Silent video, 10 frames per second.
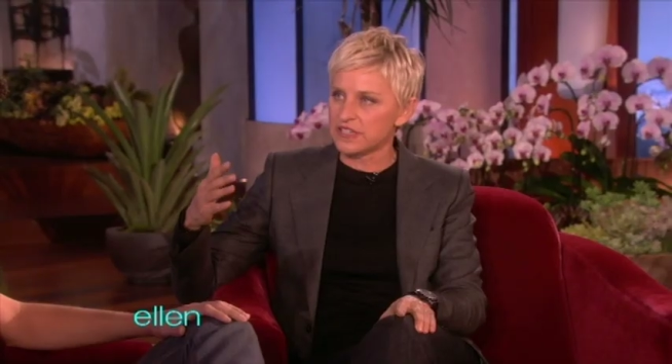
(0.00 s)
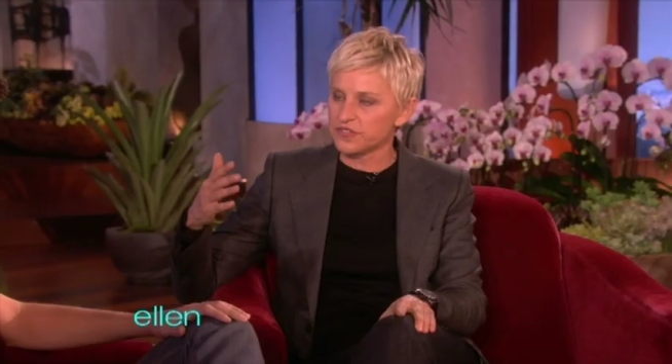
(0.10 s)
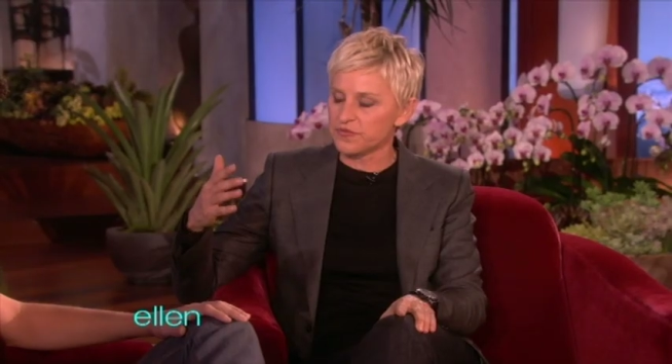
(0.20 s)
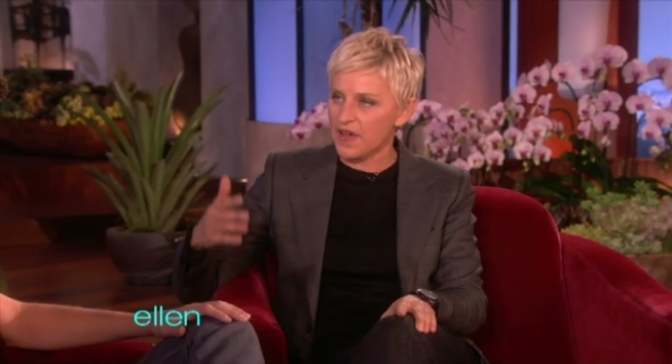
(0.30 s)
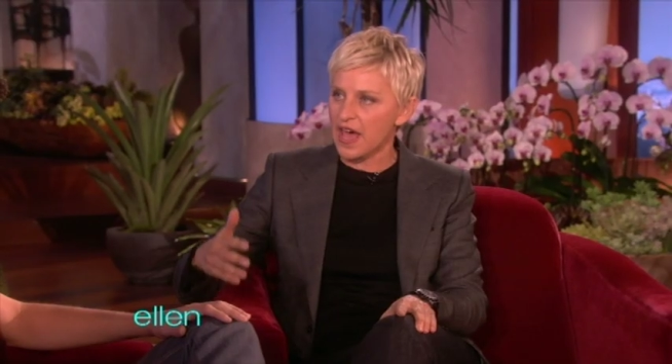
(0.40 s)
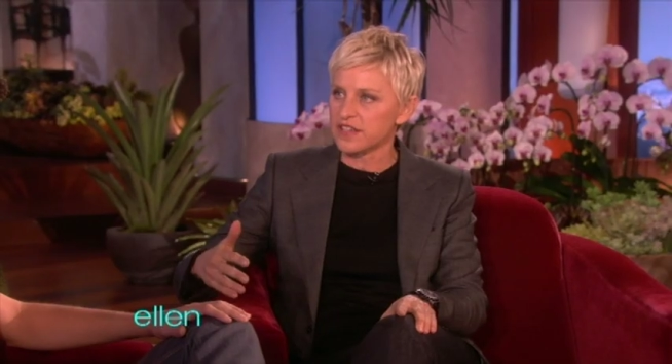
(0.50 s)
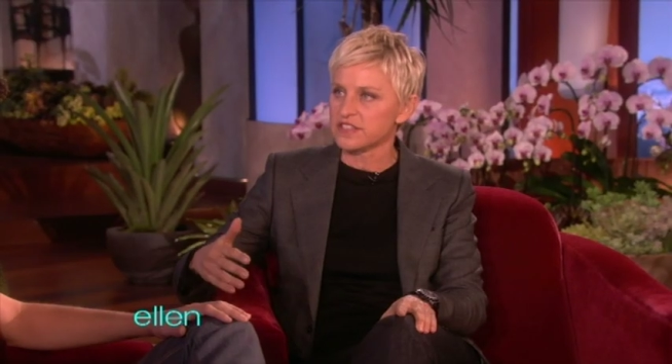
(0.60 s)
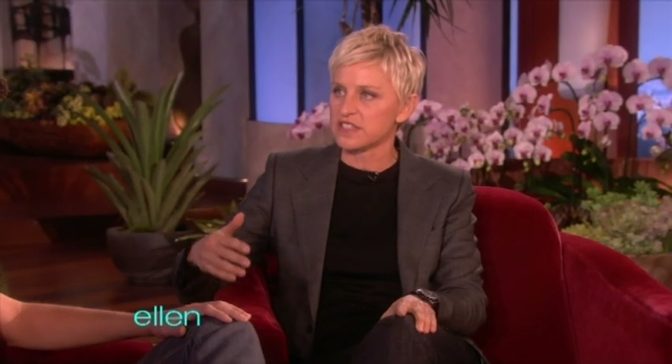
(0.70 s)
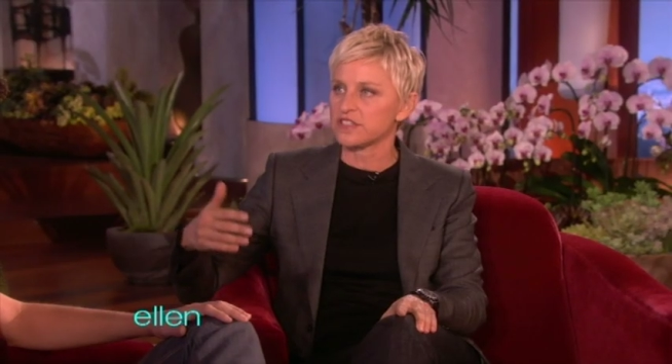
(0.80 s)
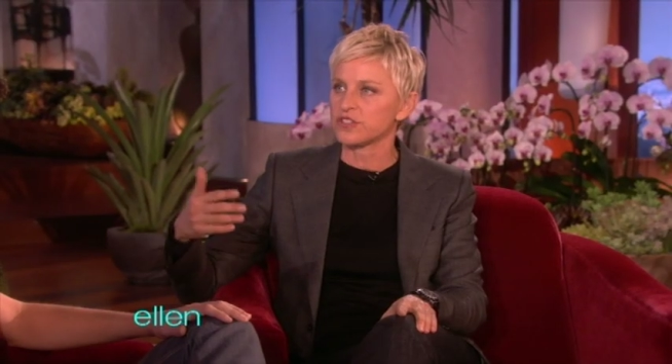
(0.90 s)
as
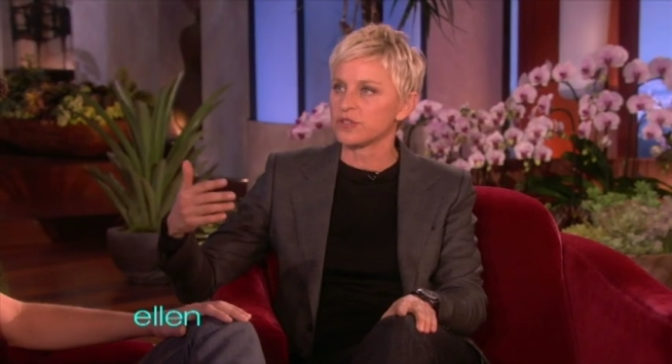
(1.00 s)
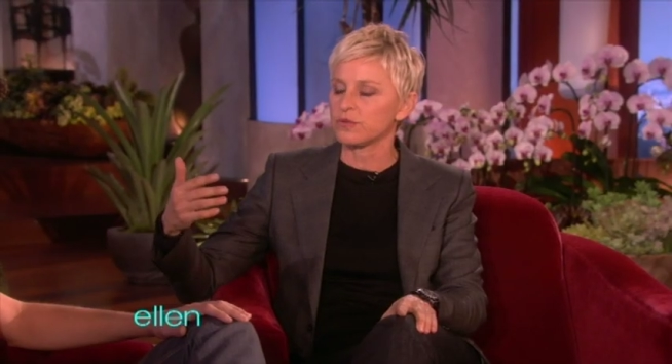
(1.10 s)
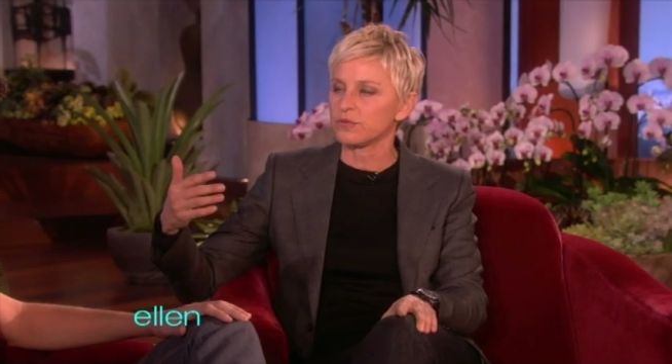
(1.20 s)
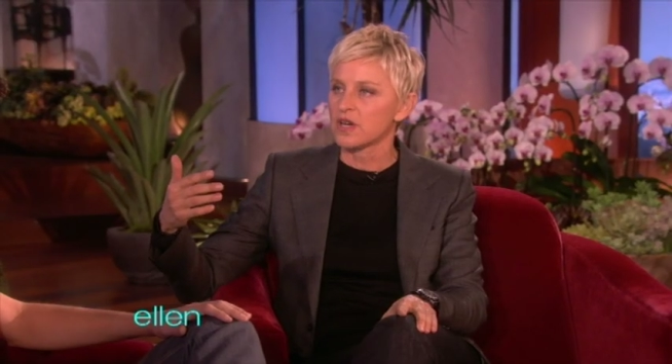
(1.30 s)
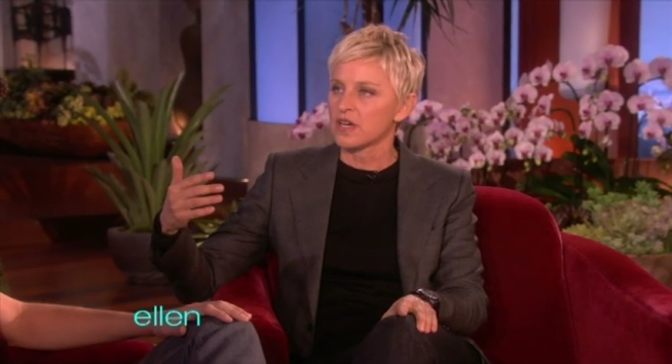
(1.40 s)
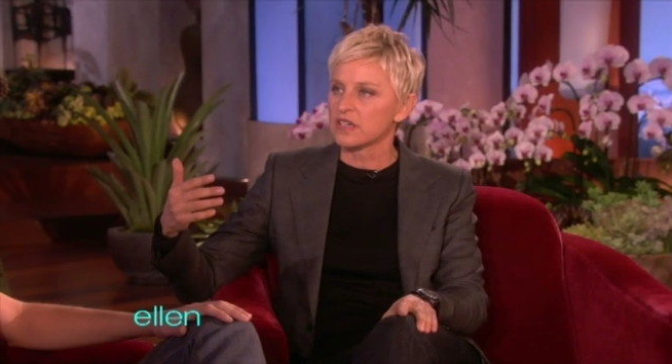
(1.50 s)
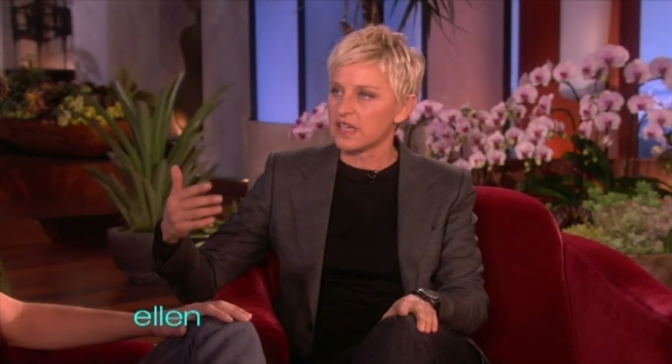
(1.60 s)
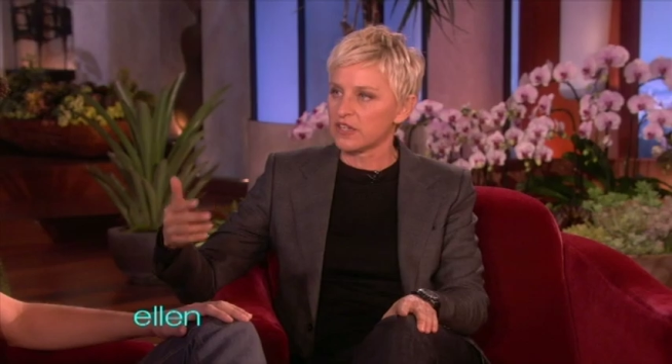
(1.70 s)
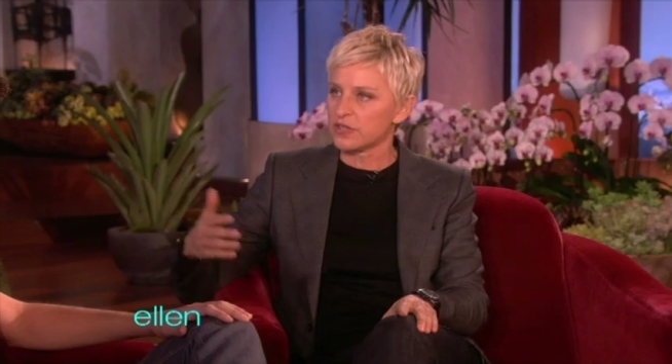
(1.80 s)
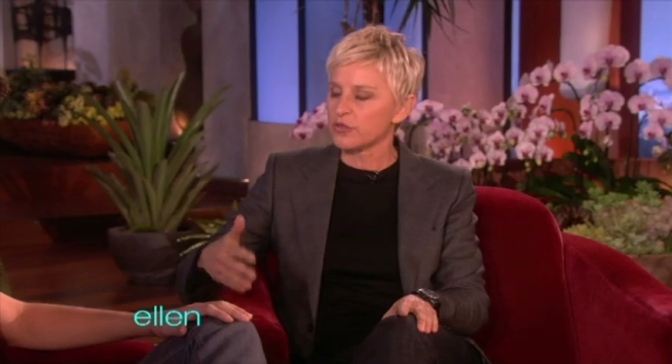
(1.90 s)
fast as you,
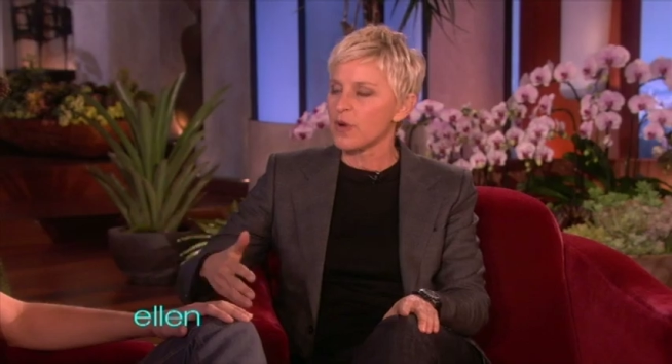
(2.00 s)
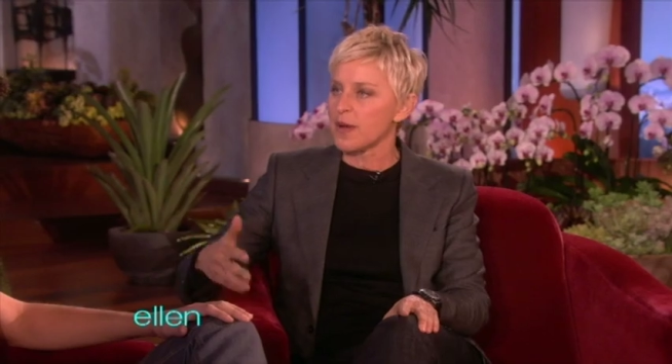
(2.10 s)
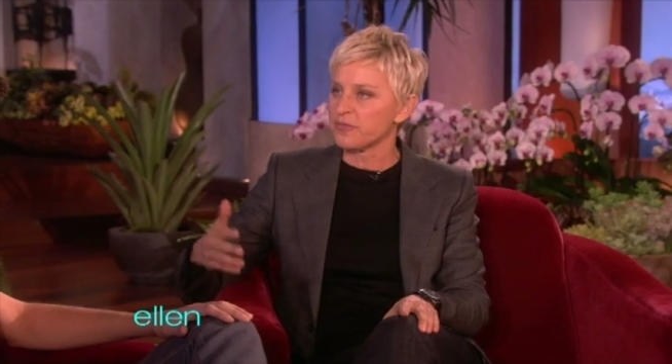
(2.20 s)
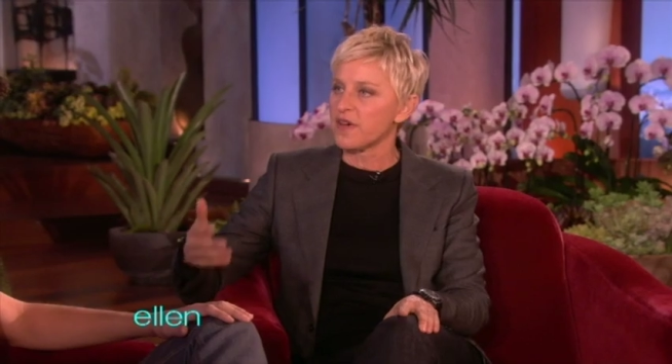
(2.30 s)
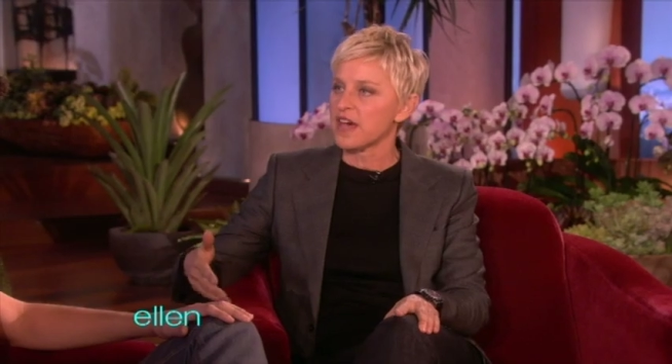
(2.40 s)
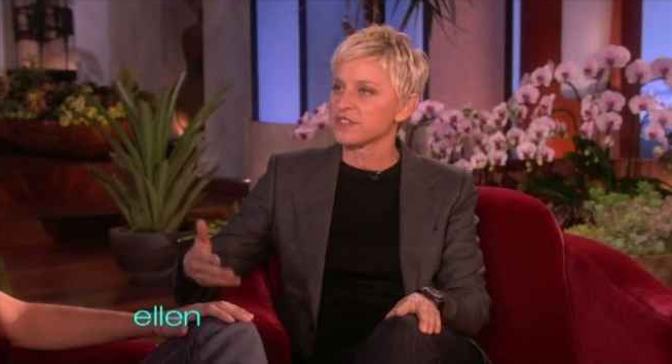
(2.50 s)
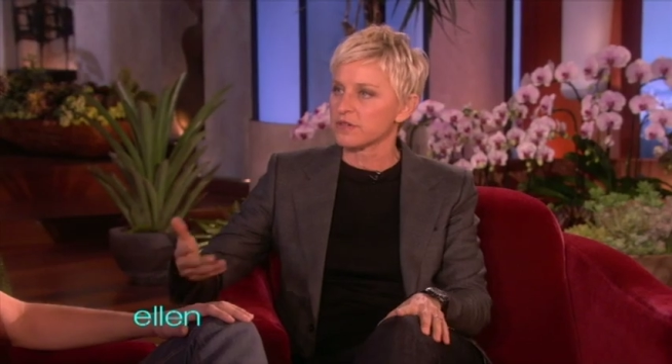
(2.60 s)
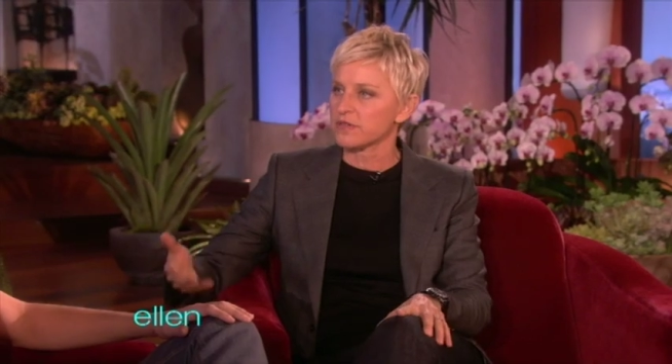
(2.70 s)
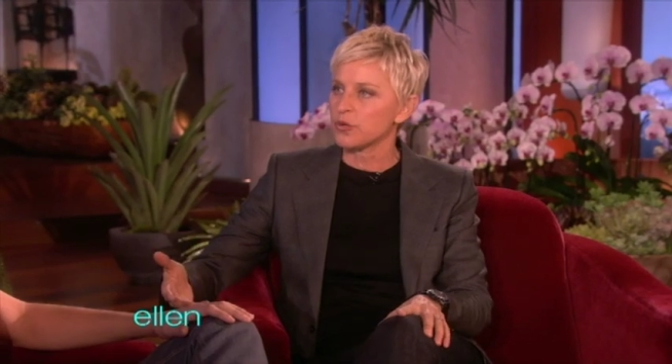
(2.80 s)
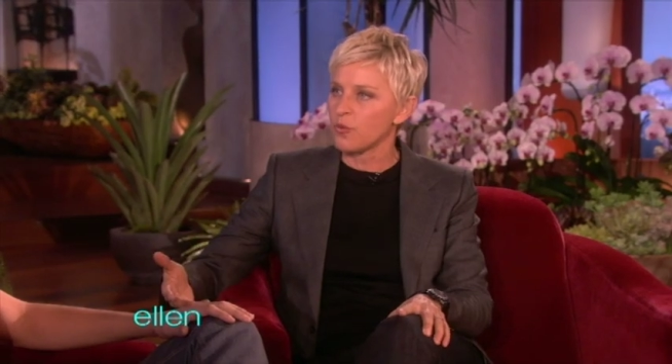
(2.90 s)
you can rap faster
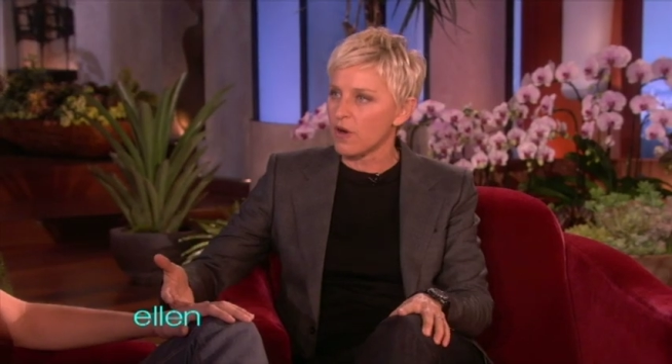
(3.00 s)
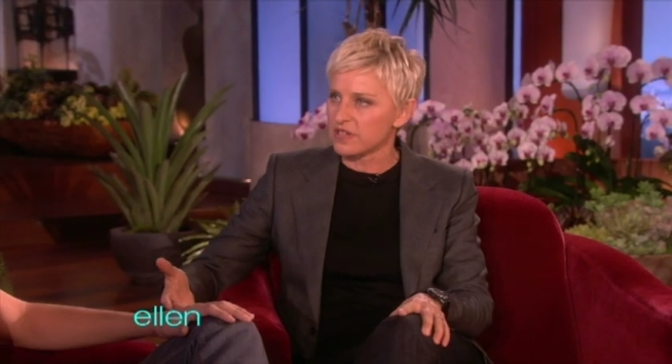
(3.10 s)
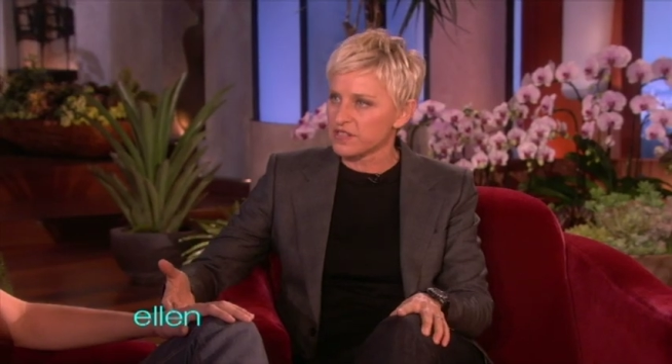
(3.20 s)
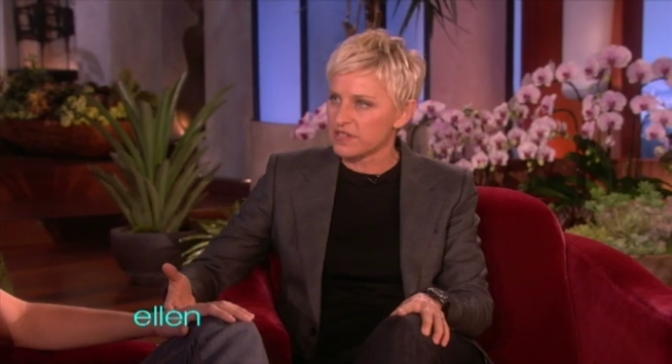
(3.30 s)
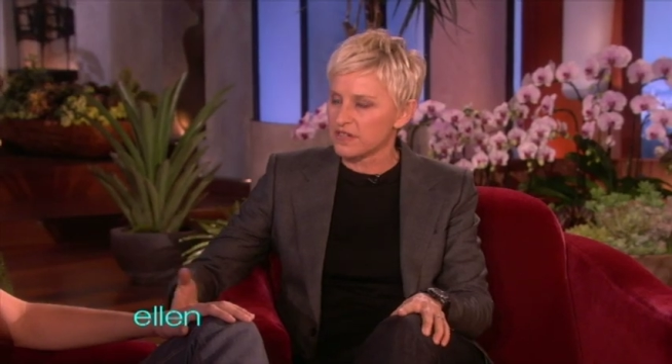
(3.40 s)
if you want.